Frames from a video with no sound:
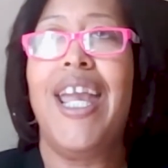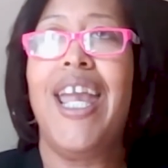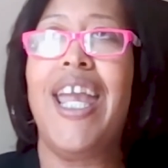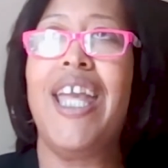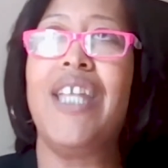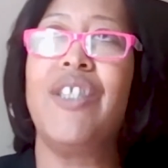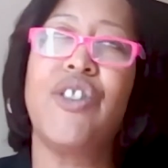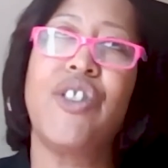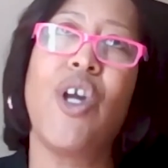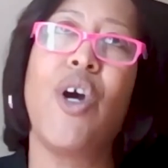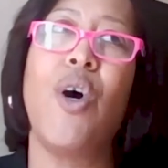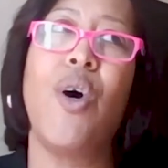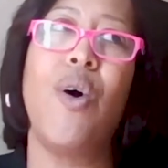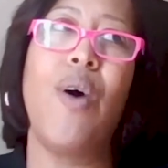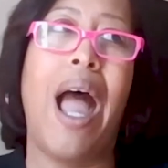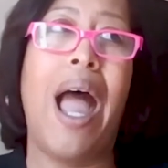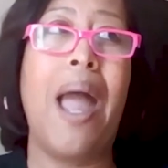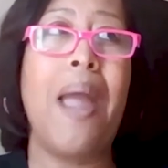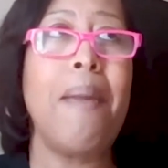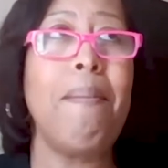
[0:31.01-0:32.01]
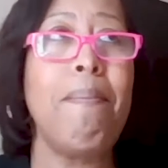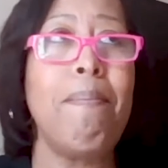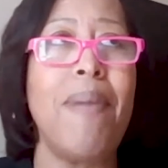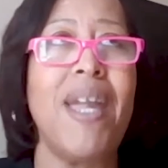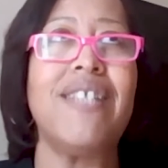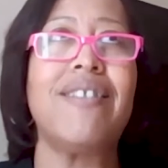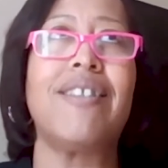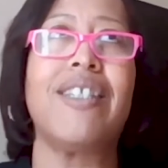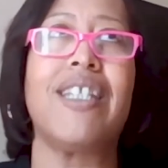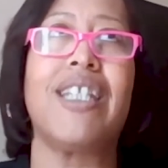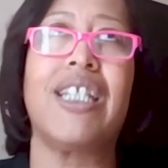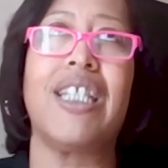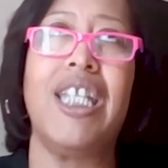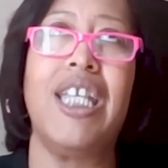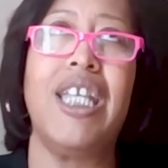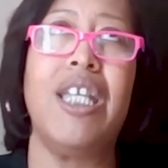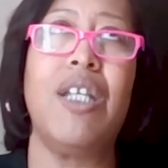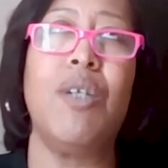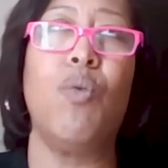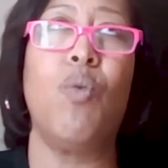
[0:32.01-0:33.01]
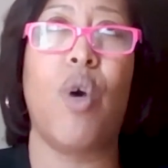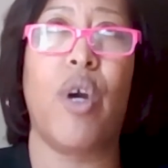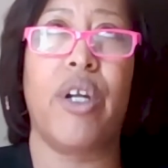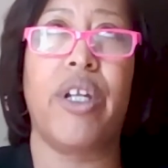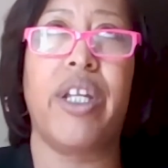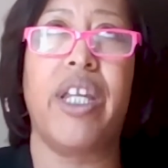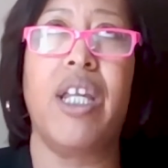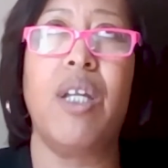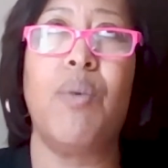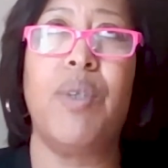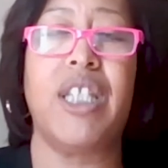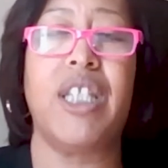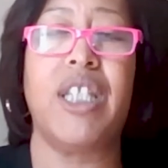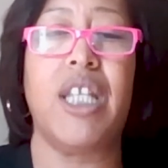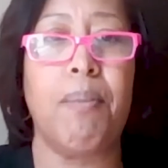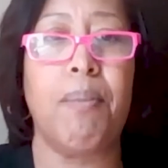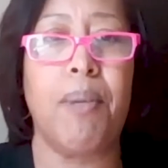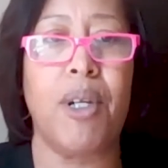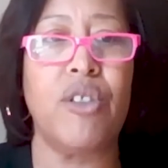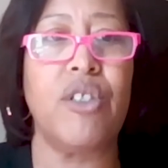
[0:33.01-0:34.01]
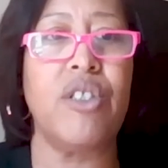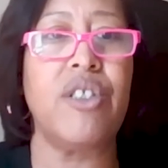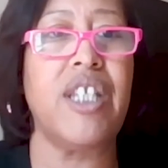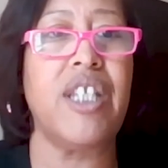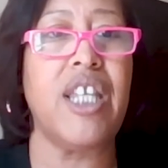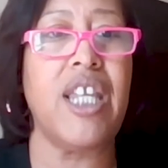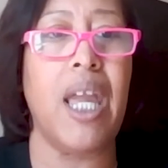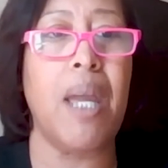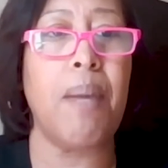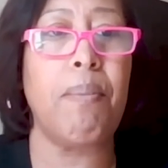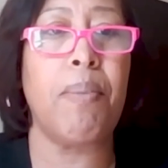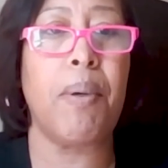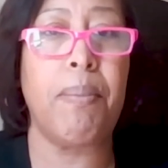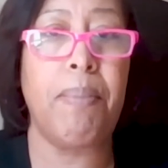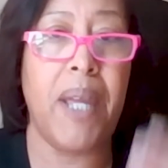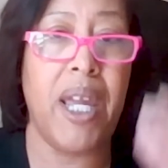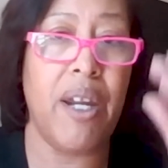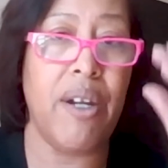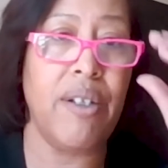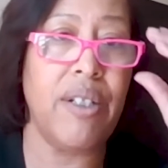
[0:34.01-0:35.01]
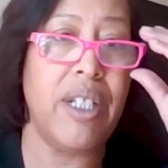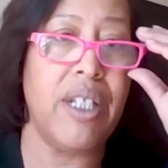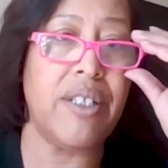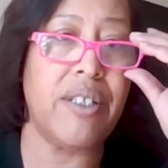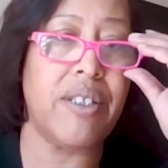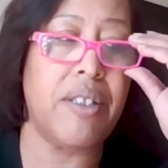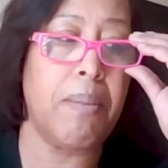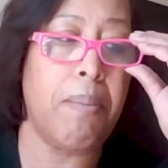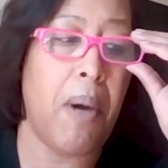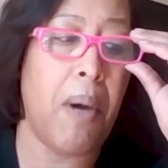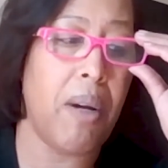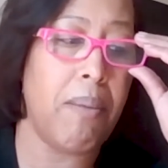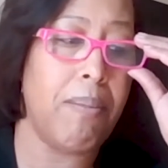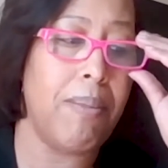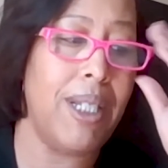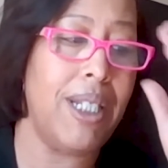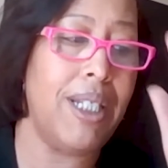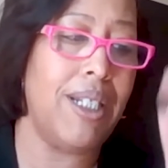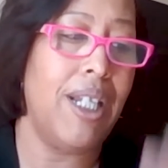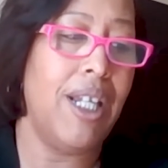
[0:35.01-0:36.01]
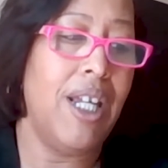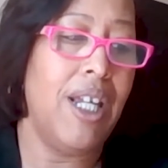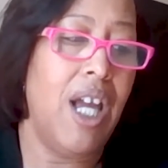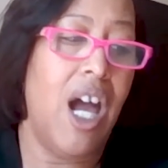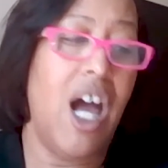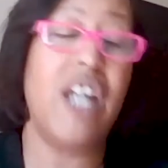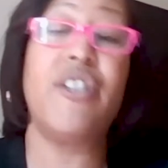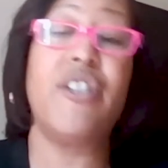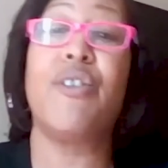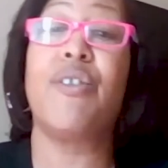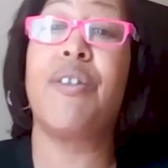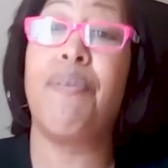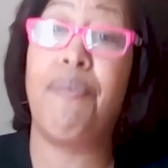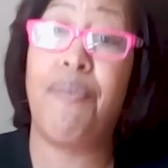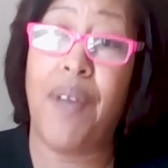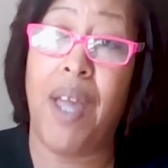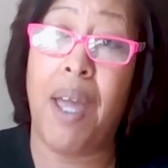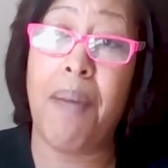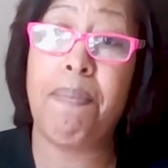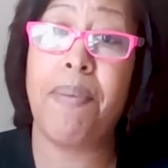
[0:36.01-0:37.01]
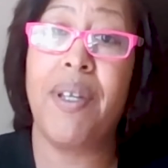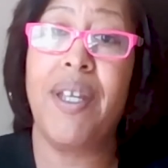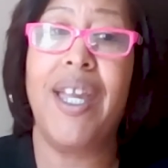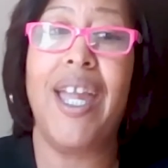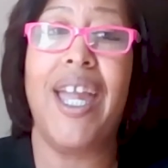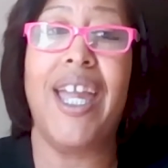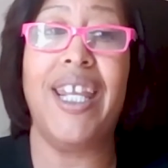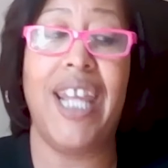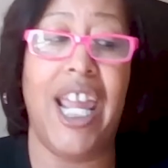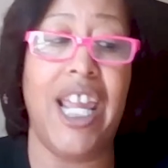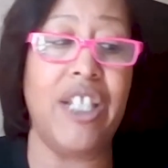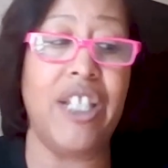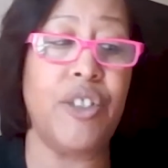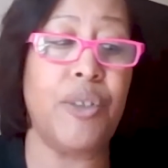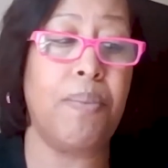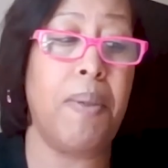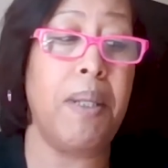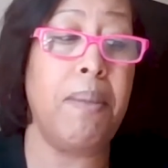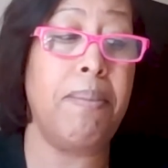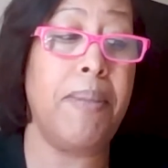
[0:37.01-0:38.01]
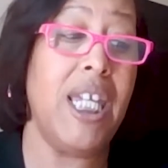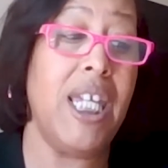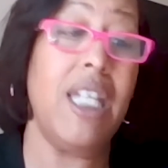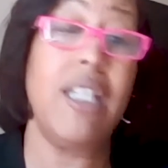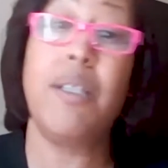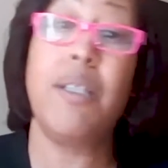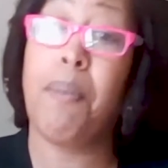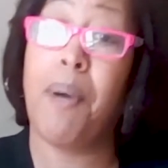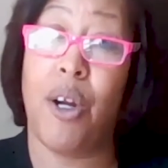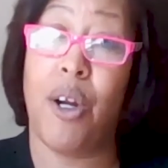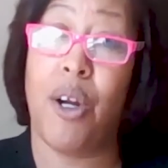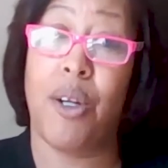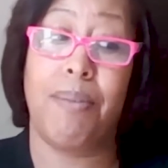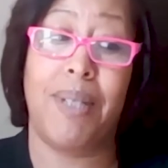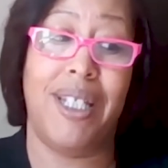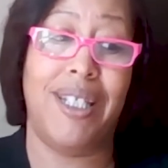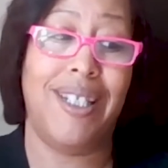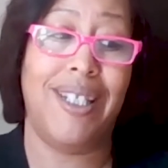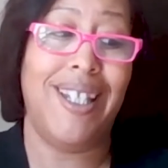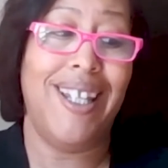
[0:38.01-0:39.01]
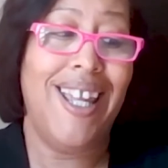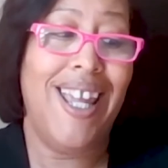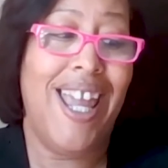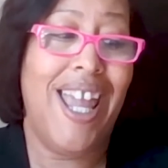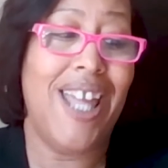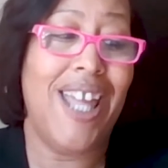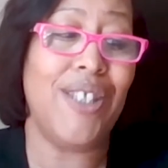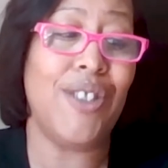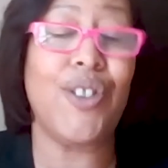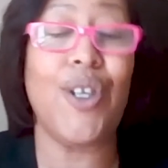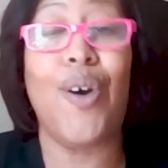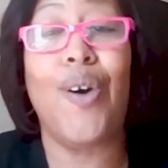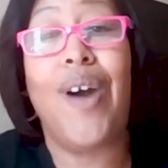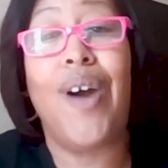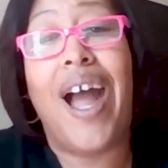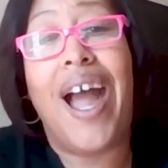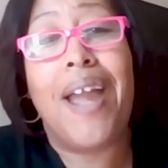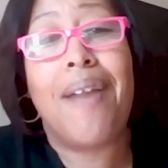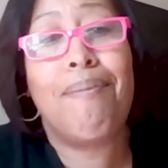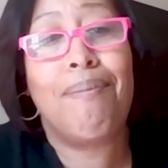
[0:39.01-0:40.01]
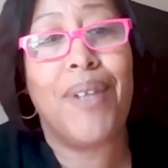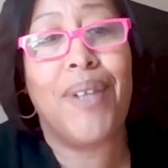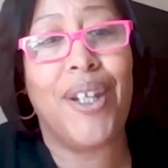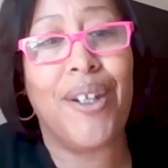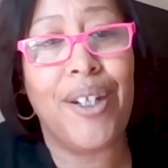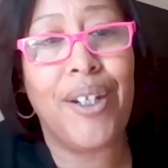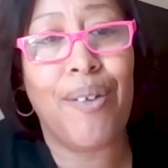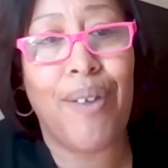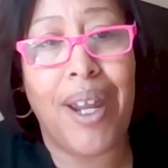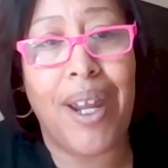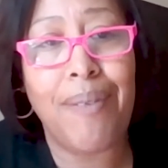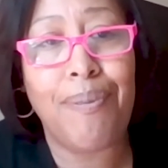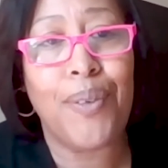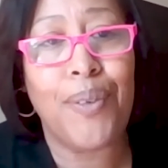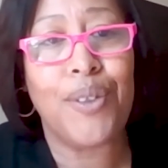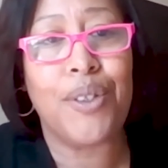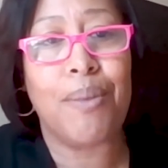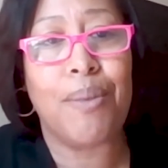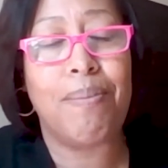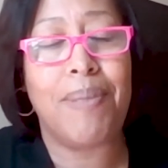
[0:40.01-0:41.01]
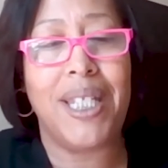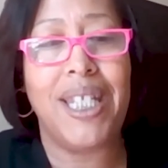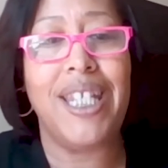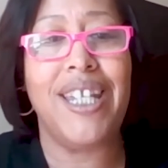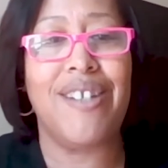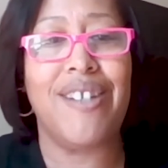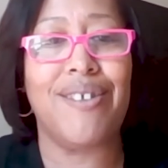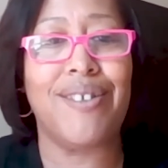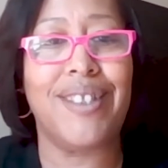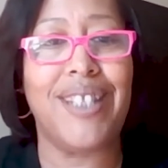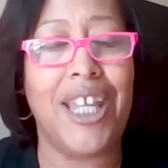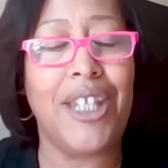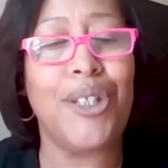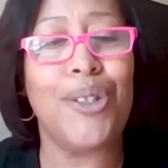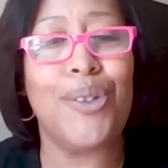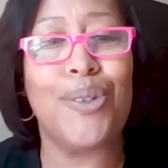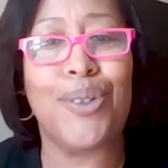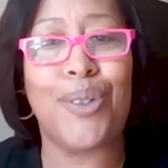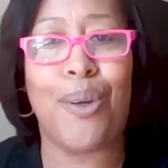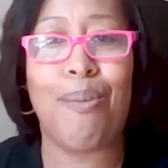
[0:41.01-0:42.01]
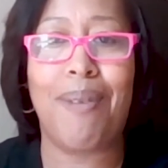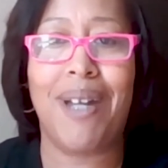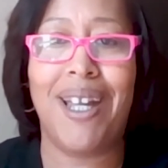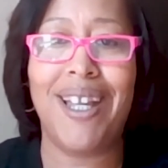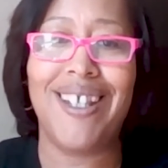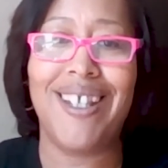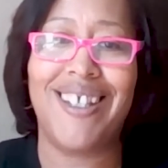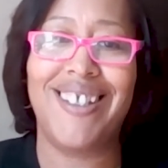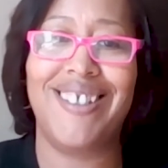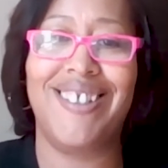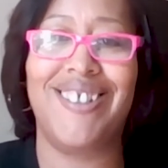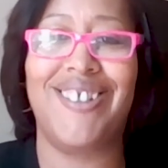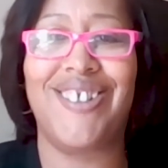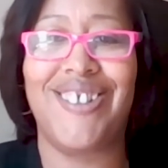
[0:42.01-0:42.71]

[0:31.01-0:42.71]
And so I'm basically working with the Emergency and Preparedness Department under the FEP and HPP department. And so I am very grateful to be here. Thank you so much.